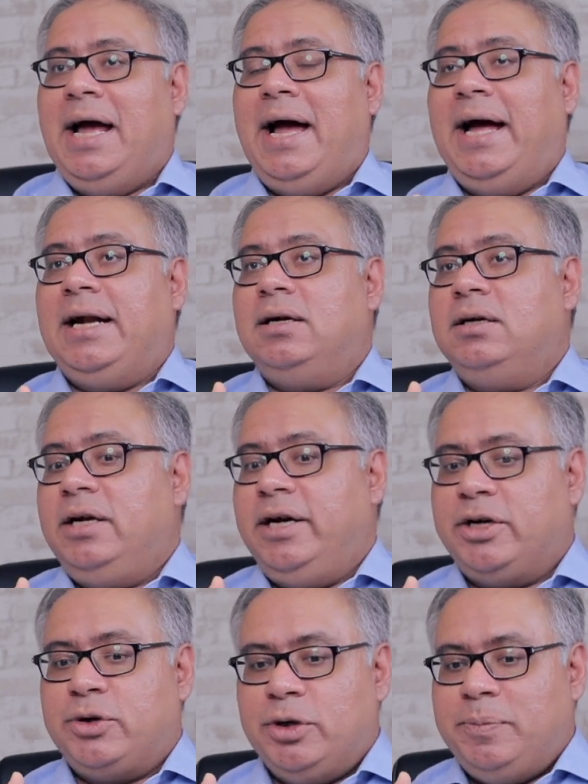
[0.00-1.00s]
And
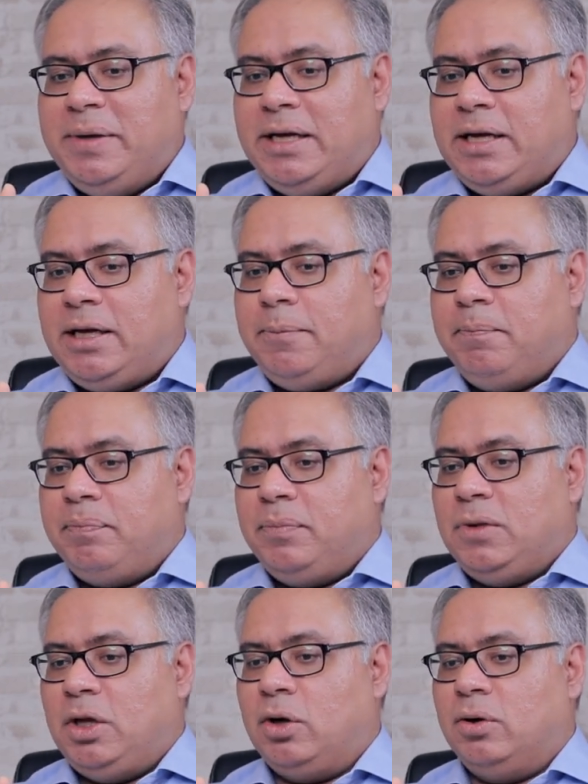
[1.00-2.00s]
it could be,
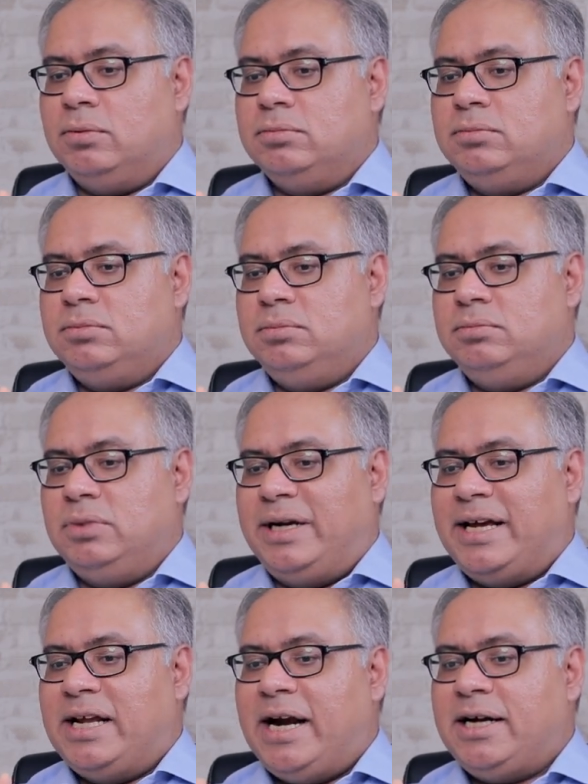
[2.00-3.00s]
you know,
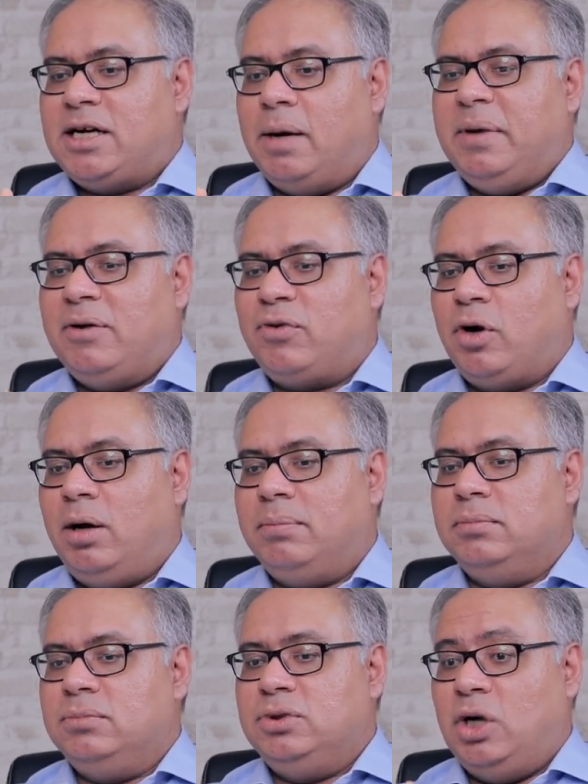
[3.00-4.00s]
regret coming
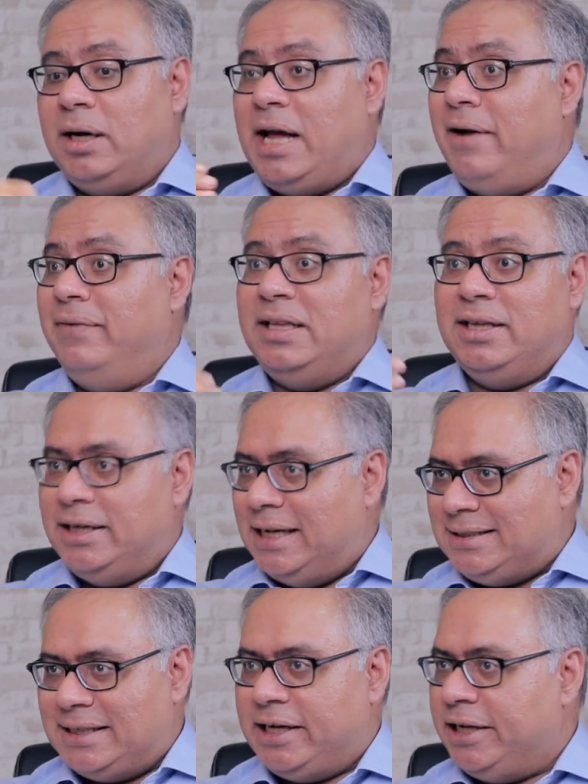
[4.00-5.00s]
from not having the
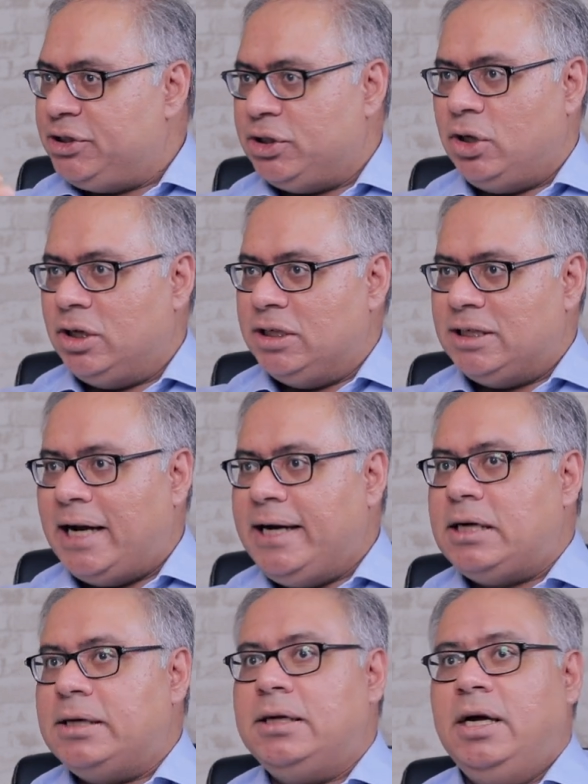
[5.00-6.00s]
designation or the
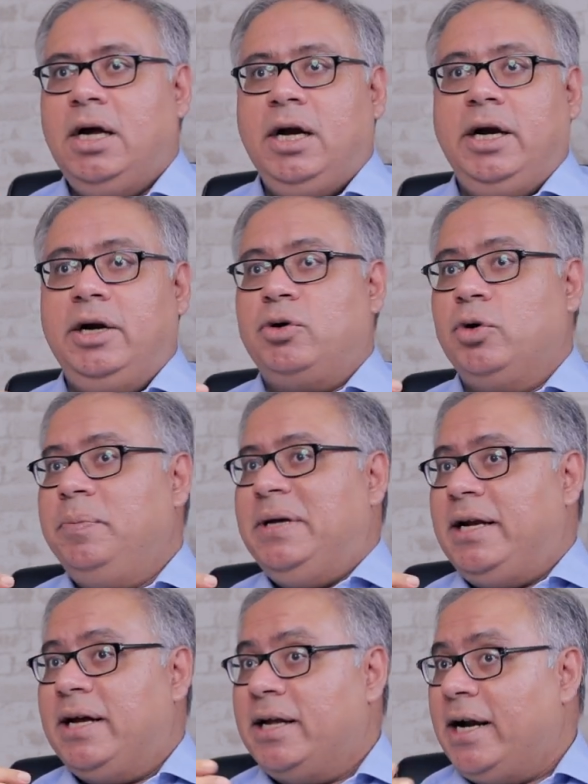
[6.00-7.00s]
title. It could
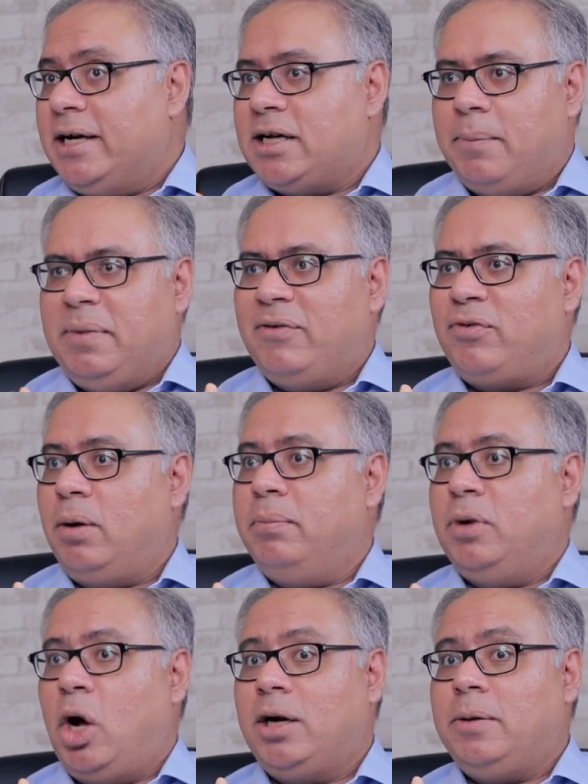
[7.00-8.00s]
be regret coming
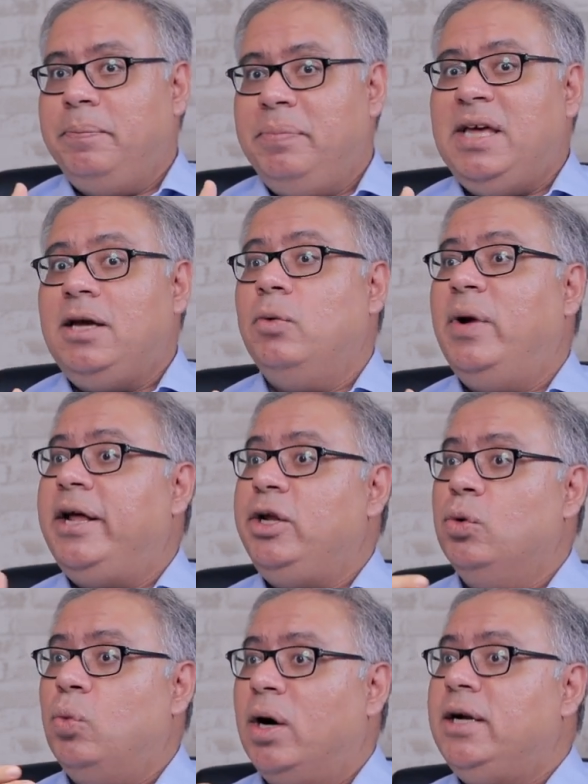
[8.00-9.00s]
from not being where
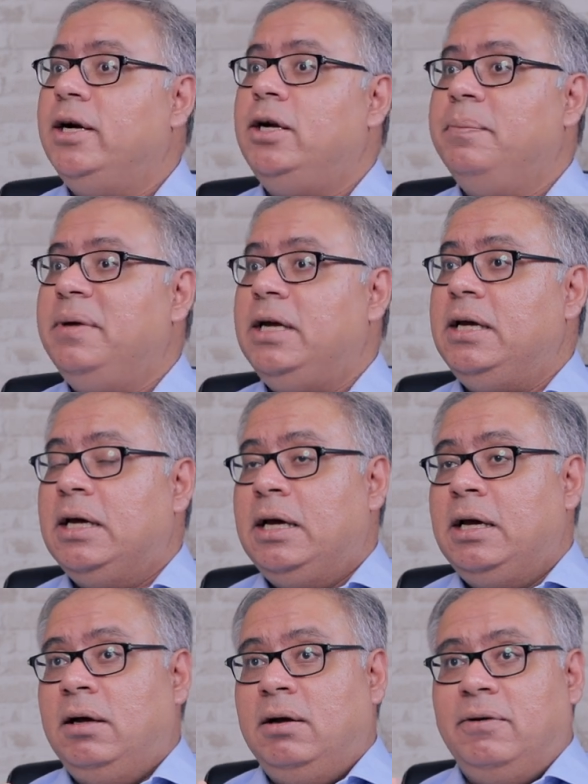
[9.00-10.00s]
you wanted to be
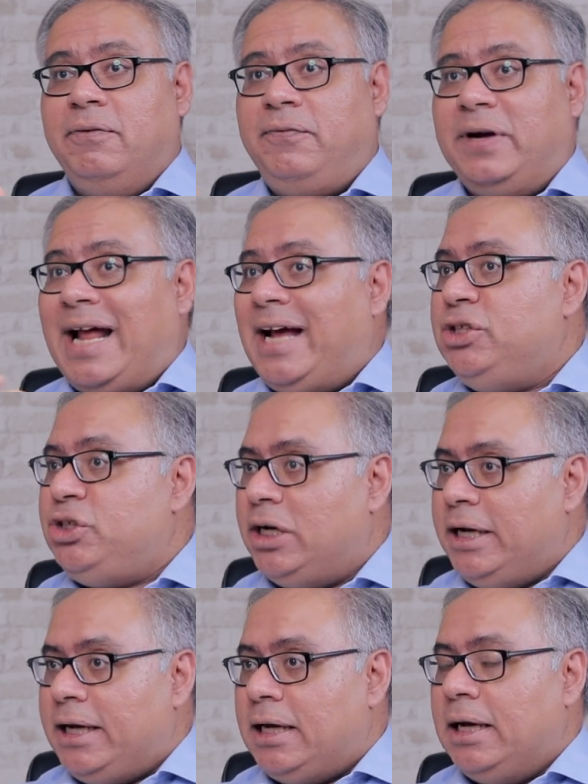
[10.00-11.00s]

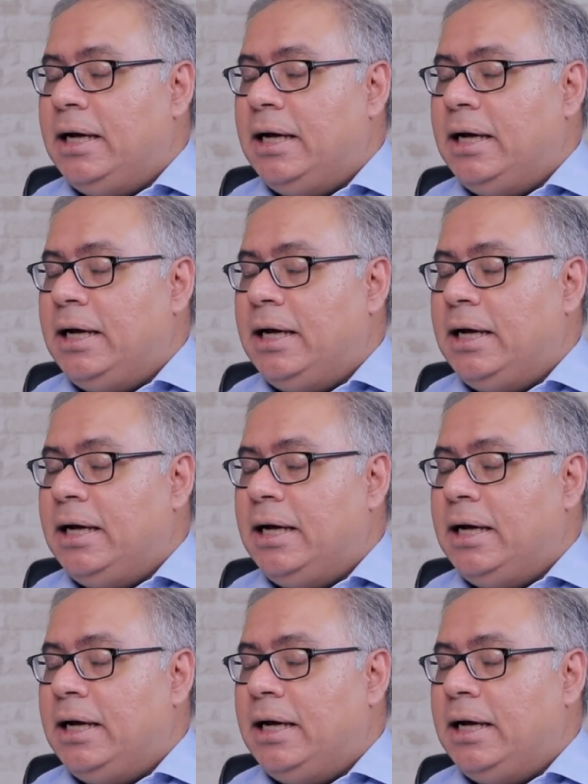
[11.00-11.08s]
financially.